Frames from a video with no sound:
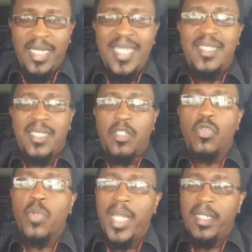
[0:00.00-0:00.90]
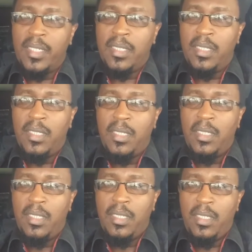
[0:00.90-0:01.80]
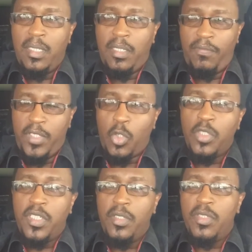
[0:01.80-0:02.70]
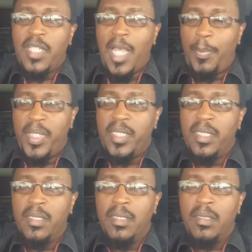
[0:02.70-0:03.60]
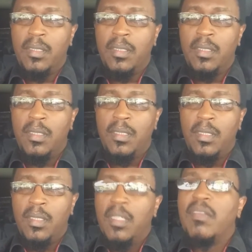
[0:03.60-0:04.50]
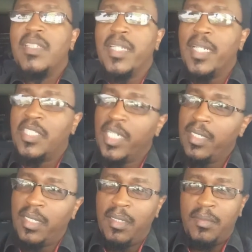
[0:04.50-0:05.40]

it's a trend. If it continues happening, there's an agenda,